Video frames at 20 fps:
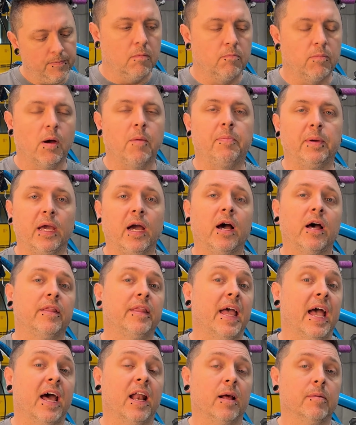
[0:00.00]
But beyond
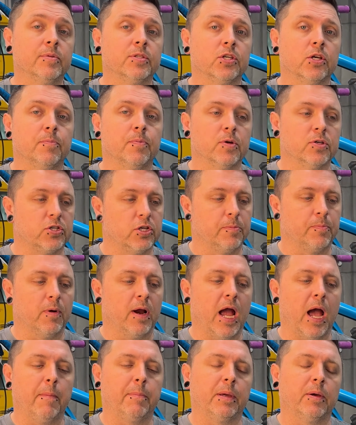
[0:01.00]
that, I'm super
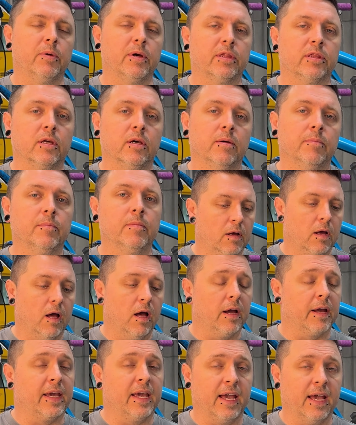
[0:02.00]
happy with them.
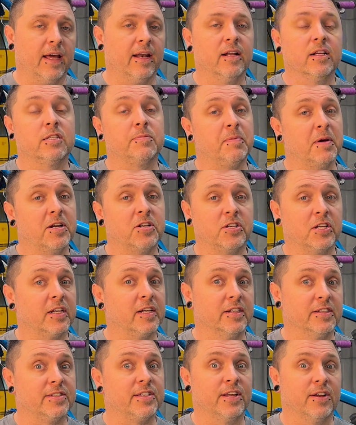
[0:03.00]
Again, especially
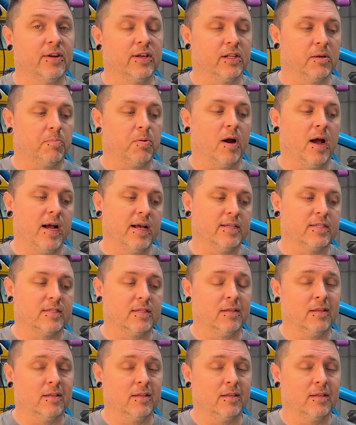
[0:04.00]
considering the price.